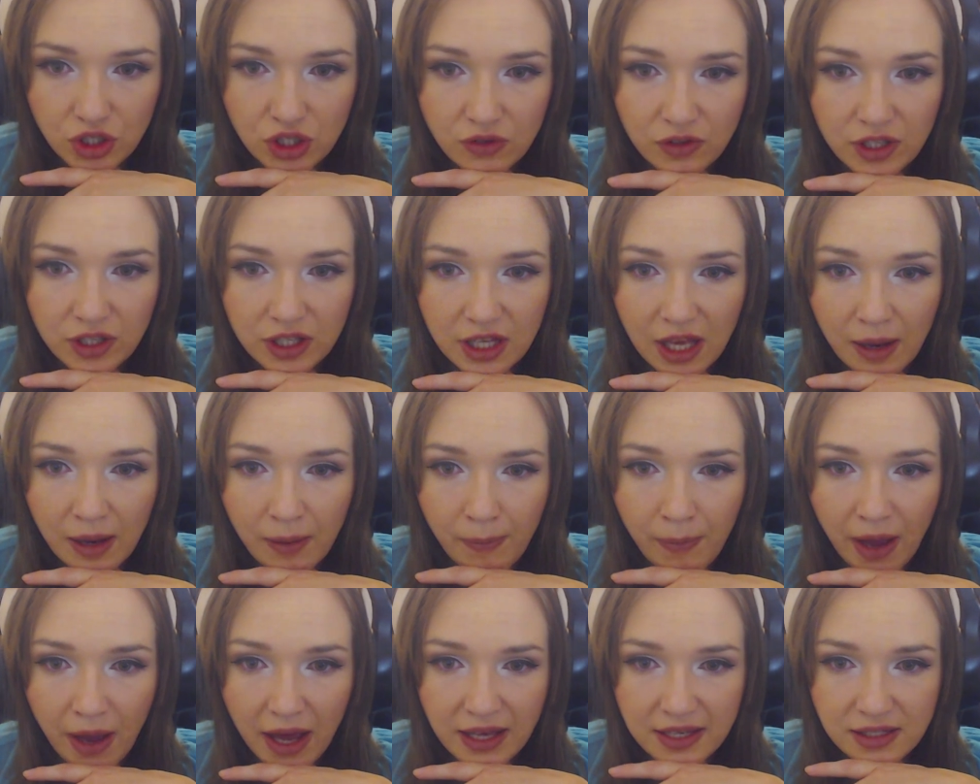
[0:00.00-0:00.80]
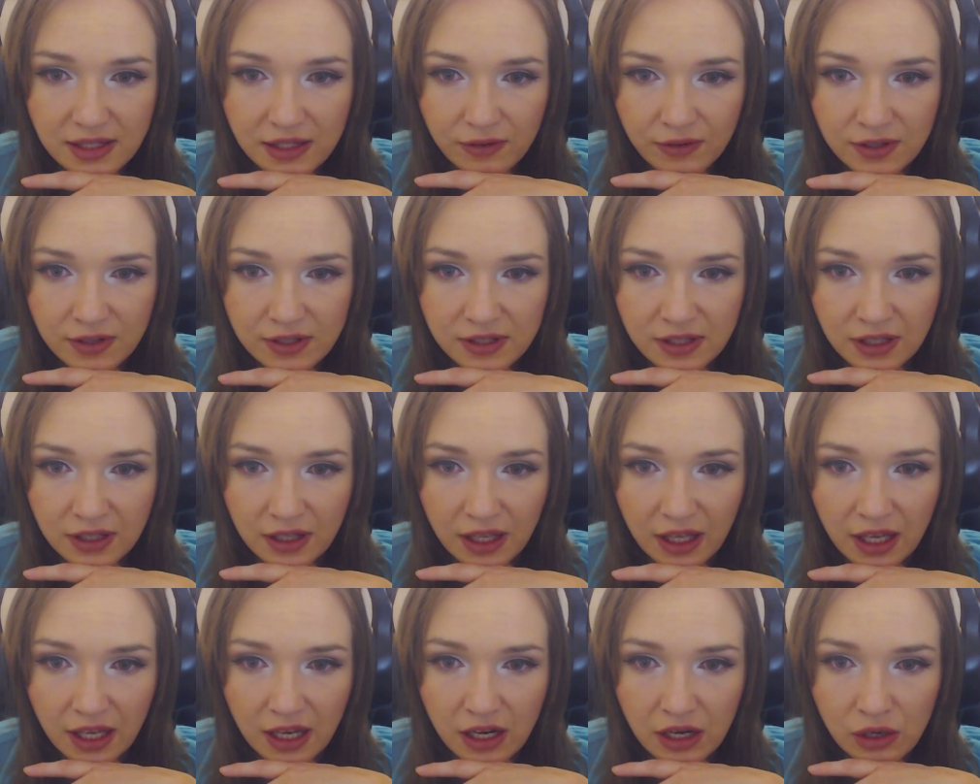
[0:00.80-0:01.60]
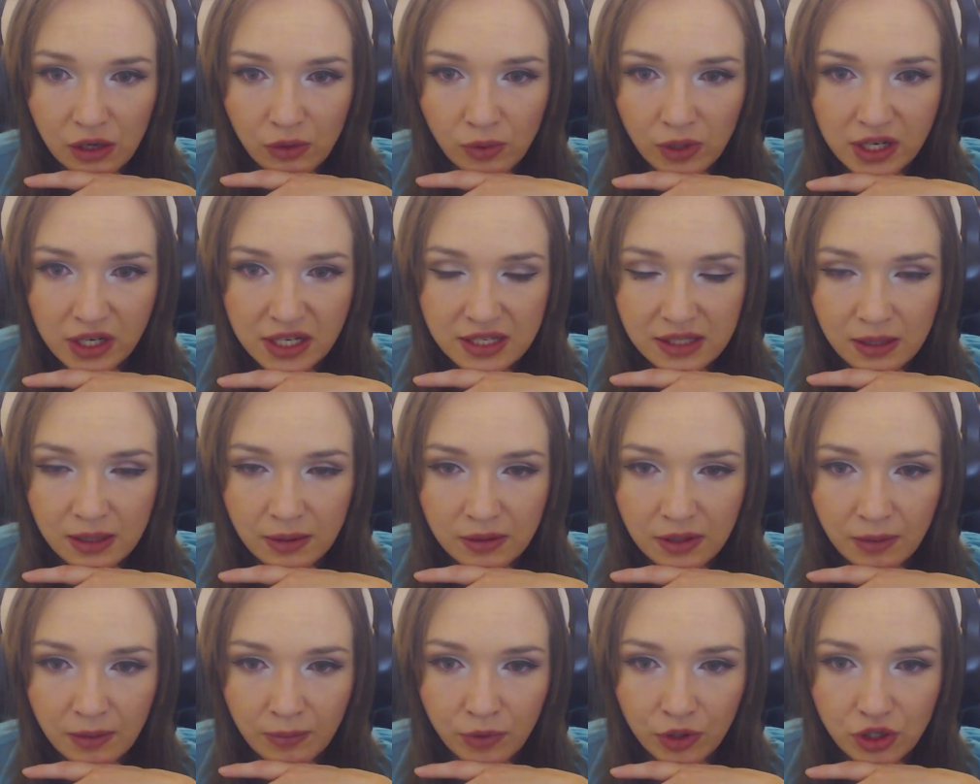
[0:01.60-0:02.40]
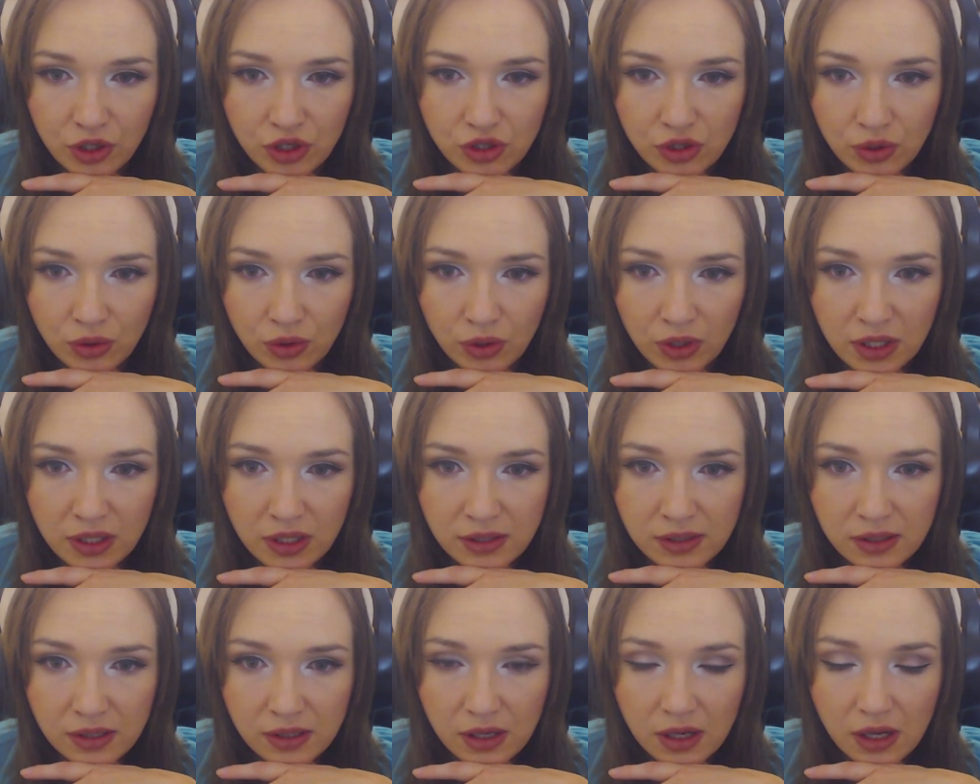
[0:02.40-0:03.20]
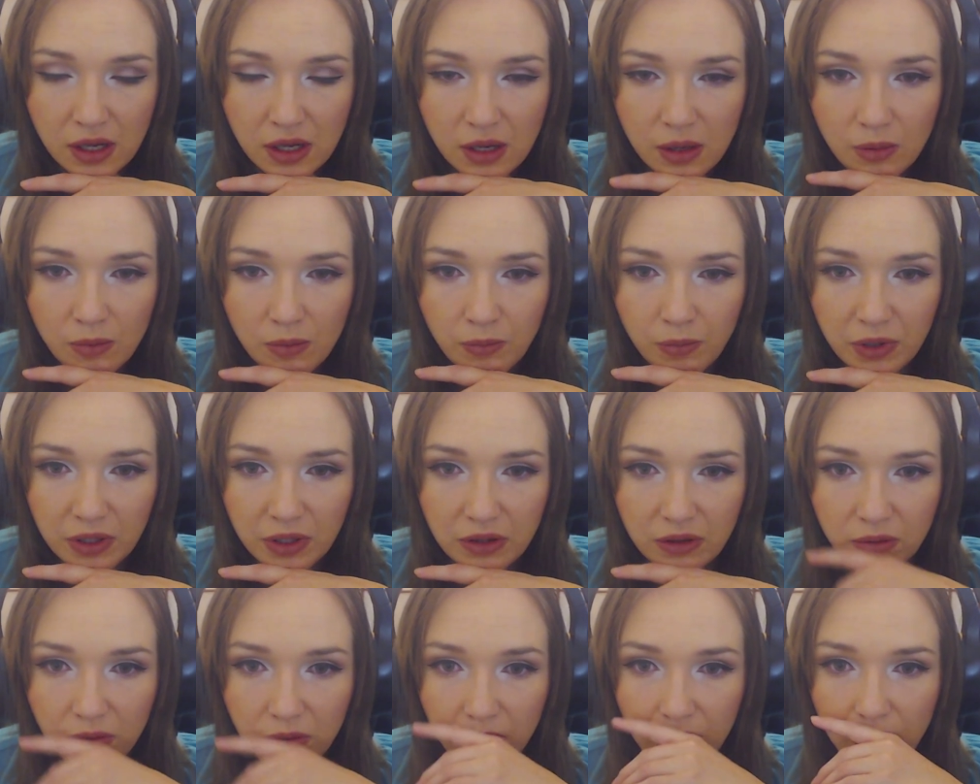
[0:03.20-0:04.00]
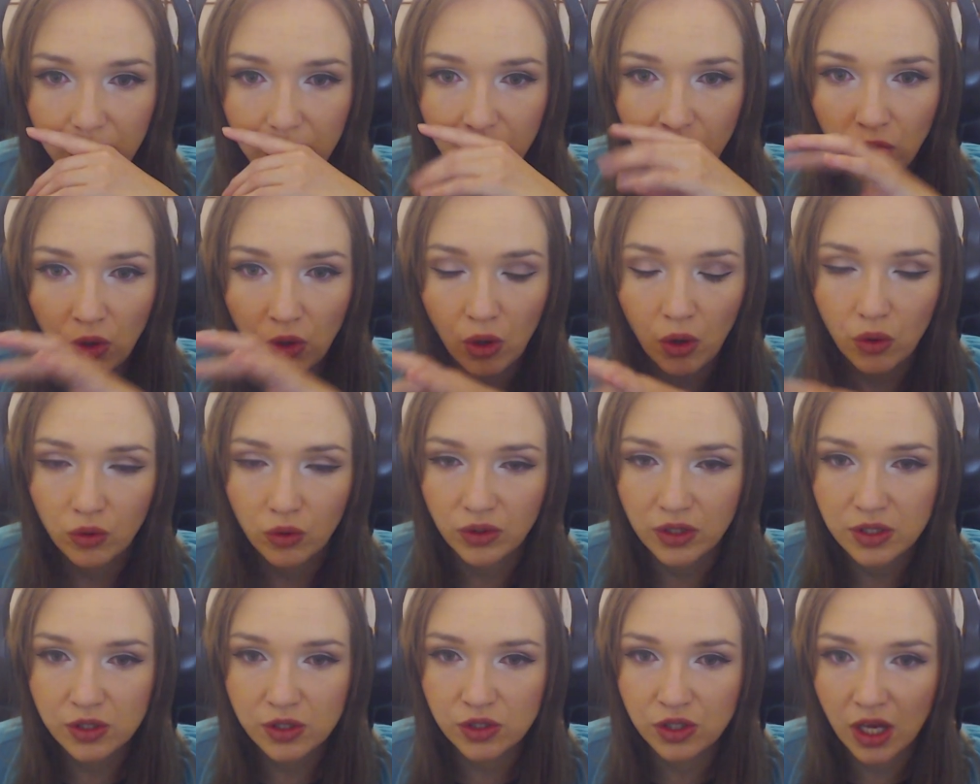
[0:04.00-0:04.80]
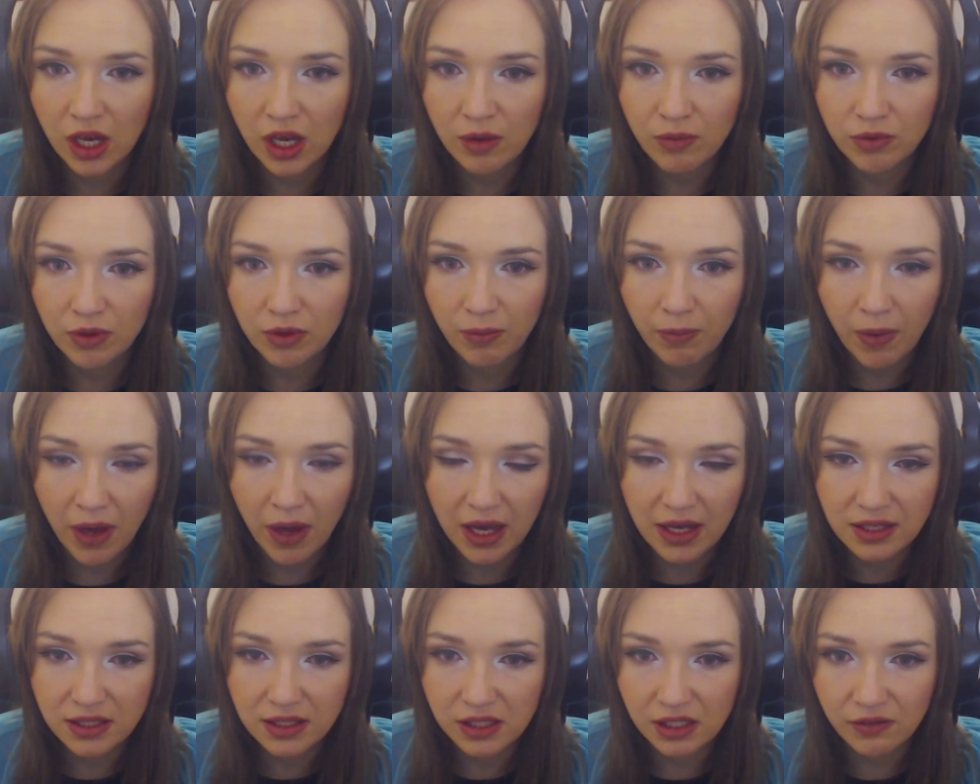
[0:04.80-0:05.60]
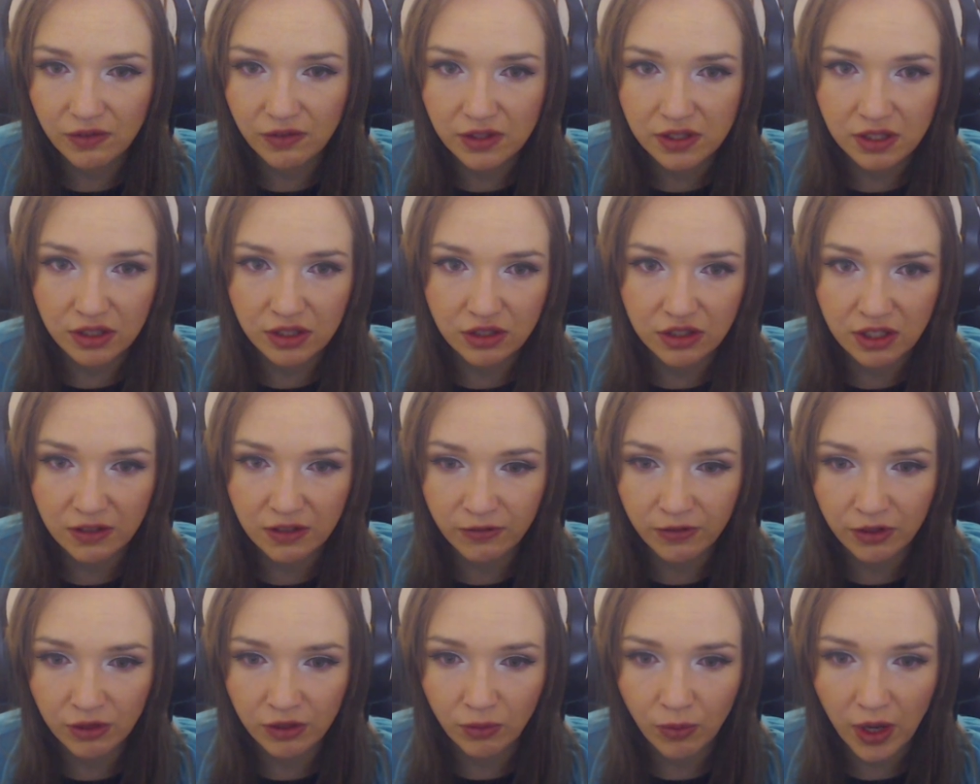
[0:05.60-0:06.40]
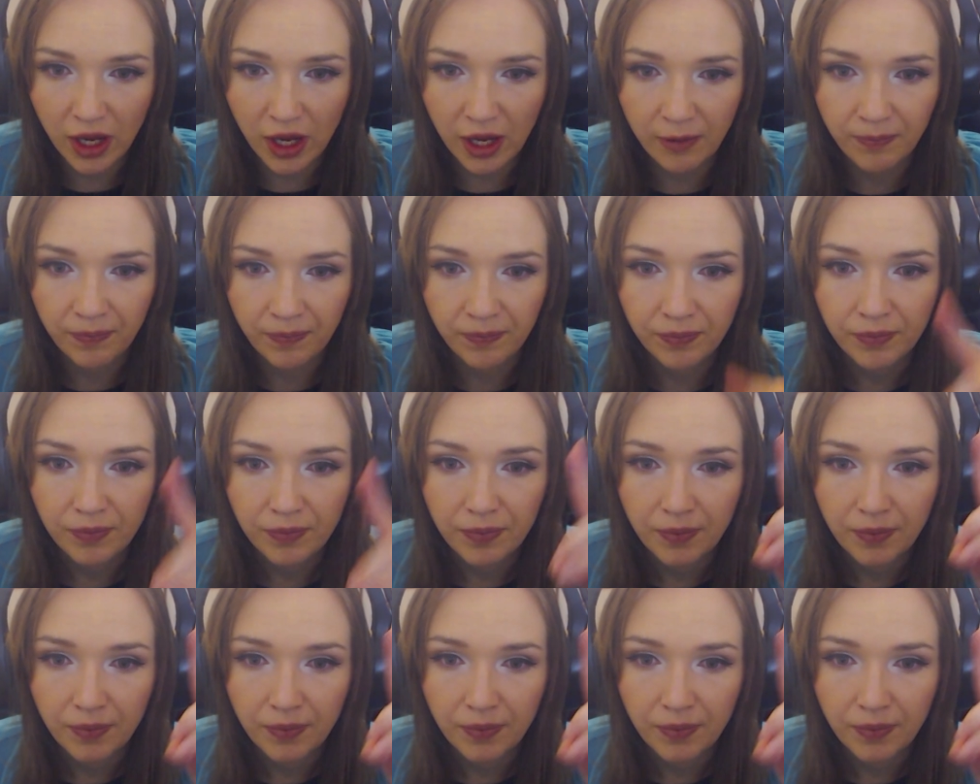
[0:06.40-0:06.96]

Most of the time passive is in here, whereas the number 2 is, but no, this time the passive is in different way.